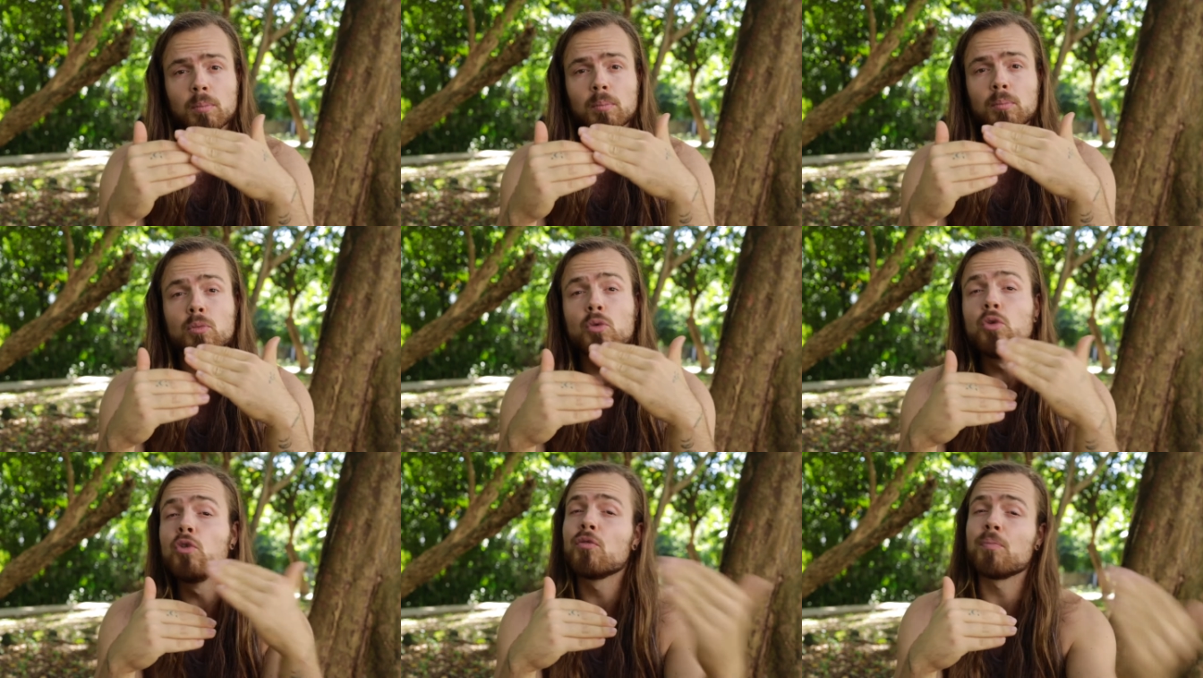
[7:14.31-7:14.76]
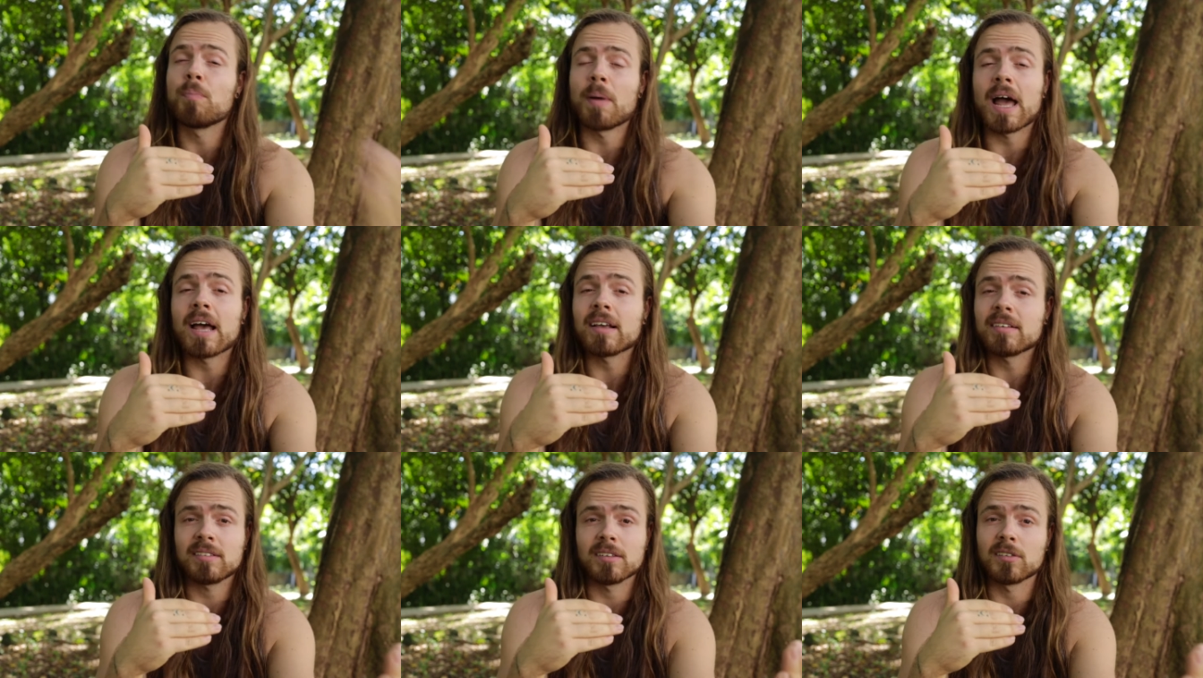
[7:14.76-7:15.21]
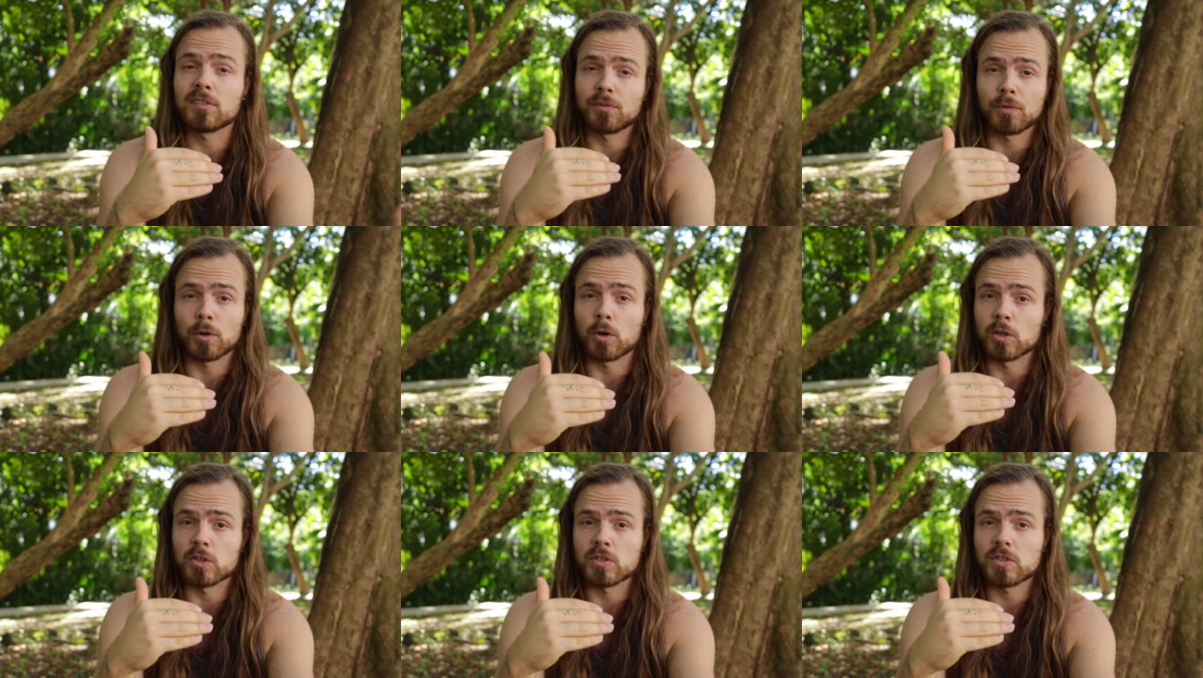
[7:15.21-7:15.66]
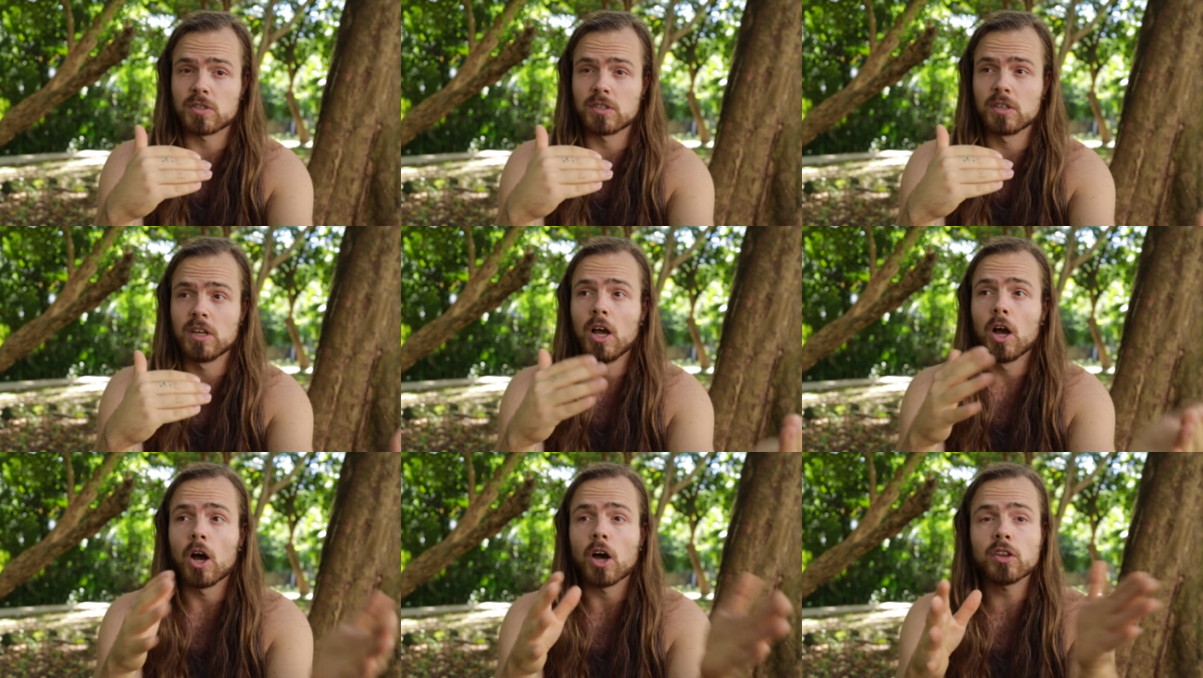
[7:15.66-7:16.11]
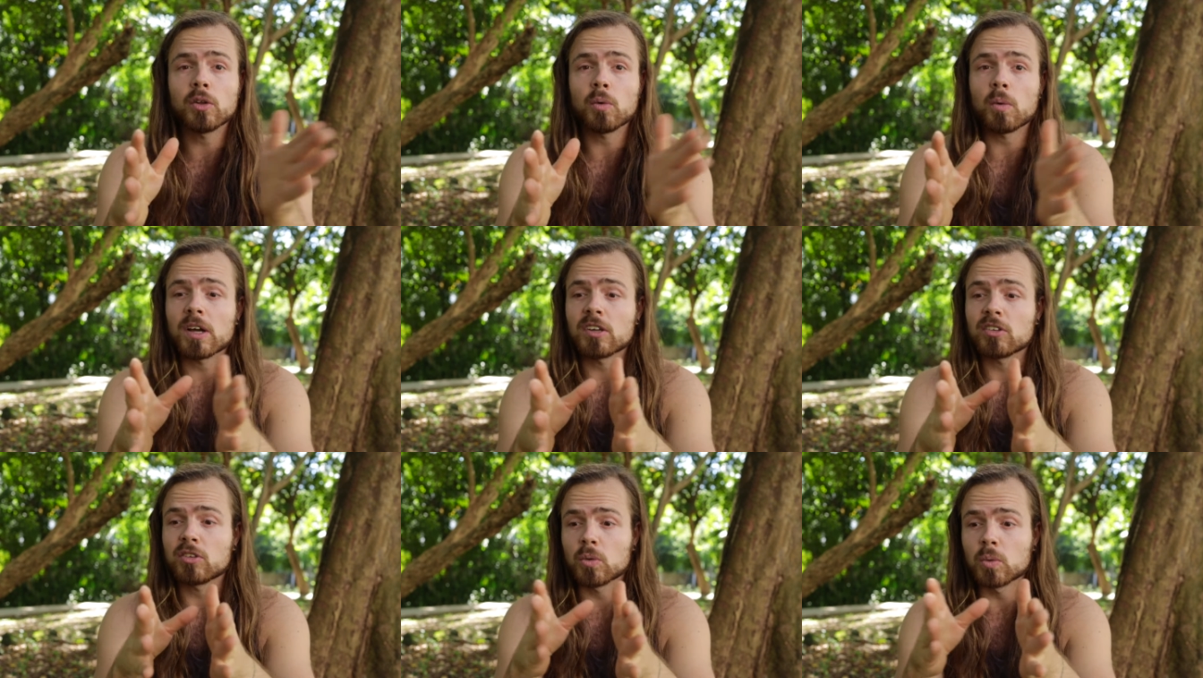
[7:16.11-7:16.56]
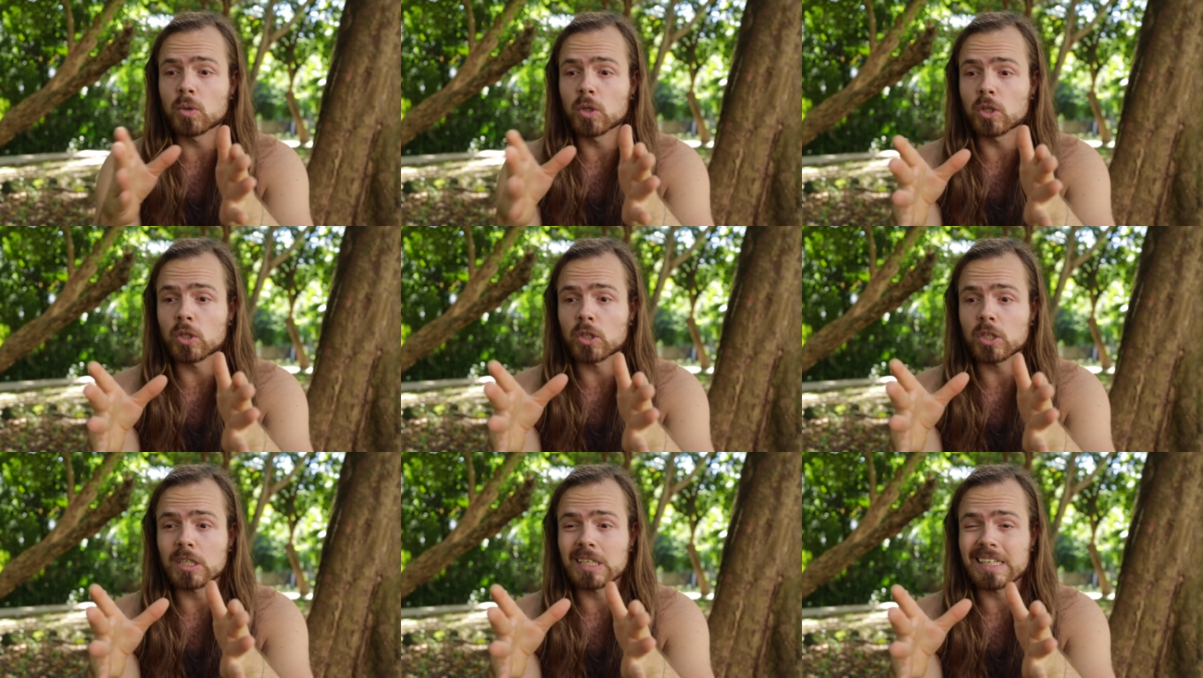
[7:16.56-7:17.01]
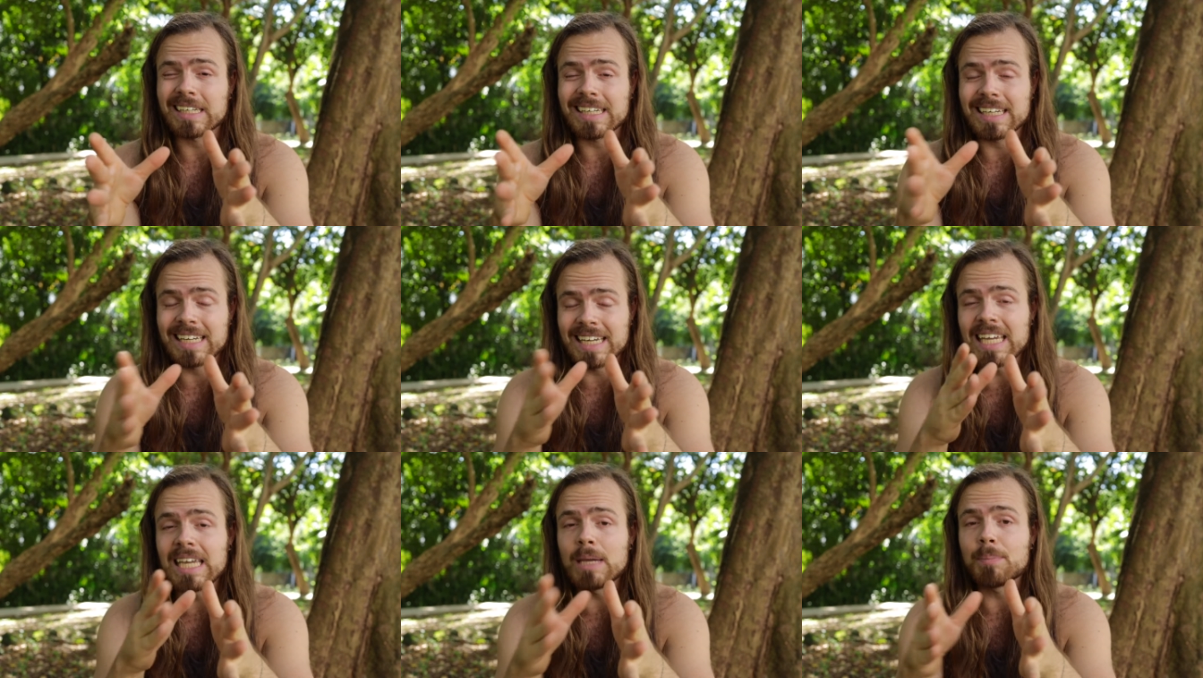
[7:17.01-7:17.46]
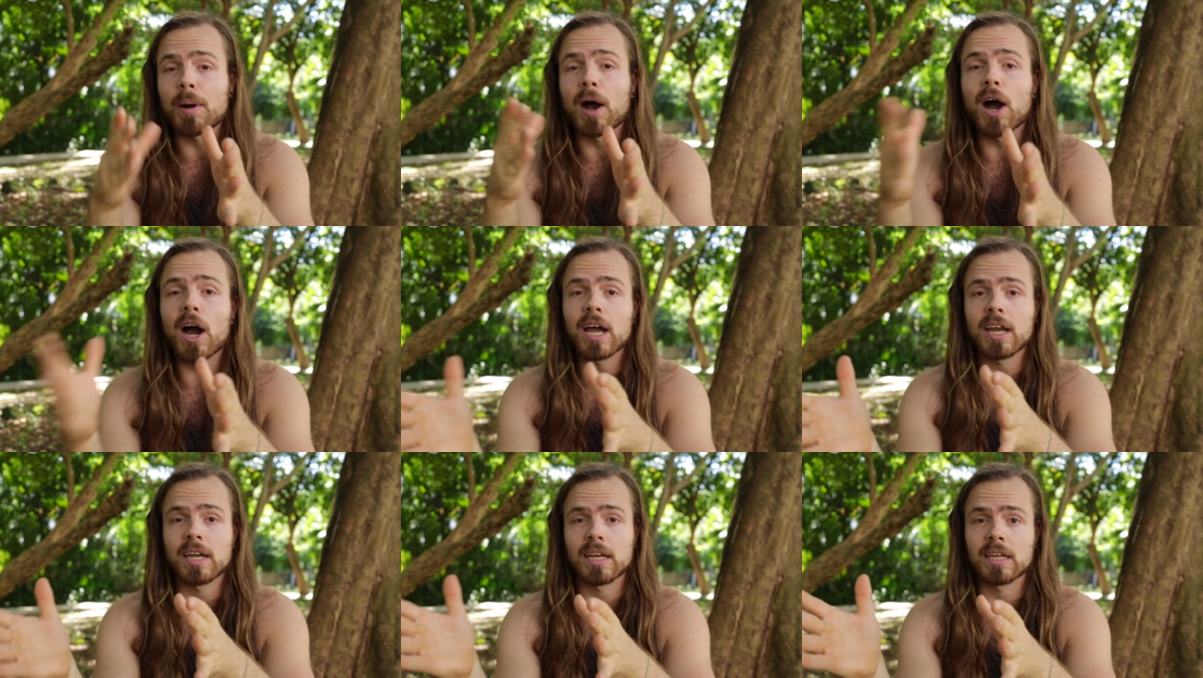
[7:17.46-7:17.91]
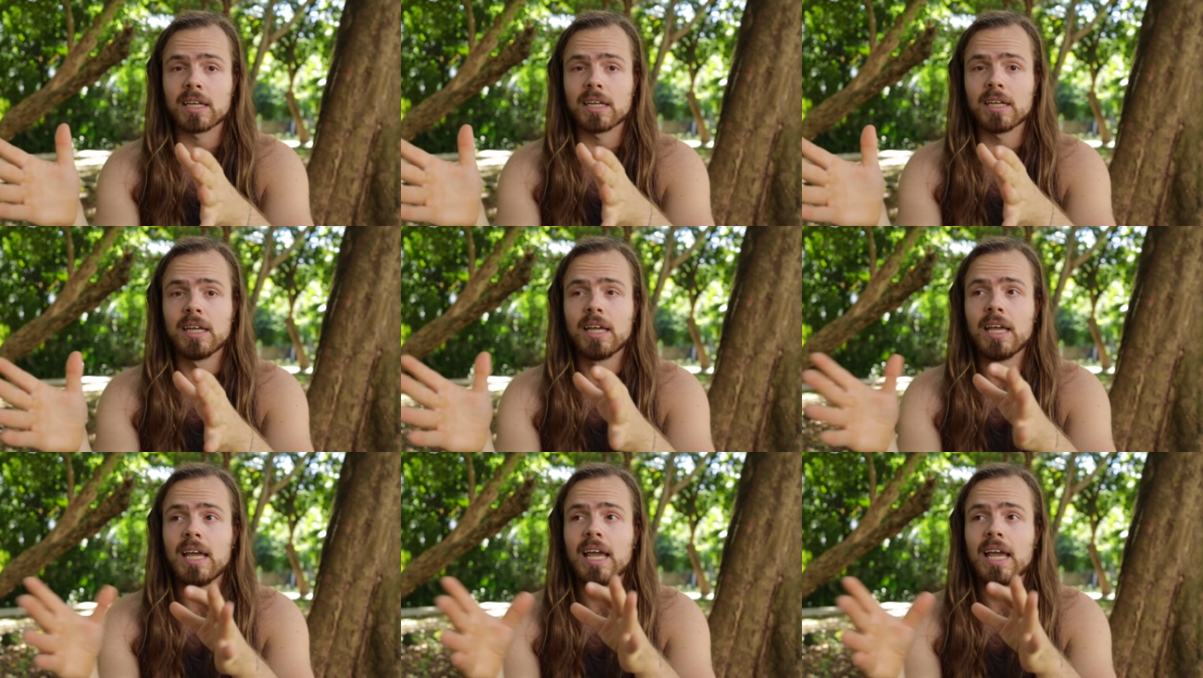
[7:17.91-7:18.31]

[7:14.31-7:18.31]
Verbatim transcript: move past this first otherwise you will keep hiding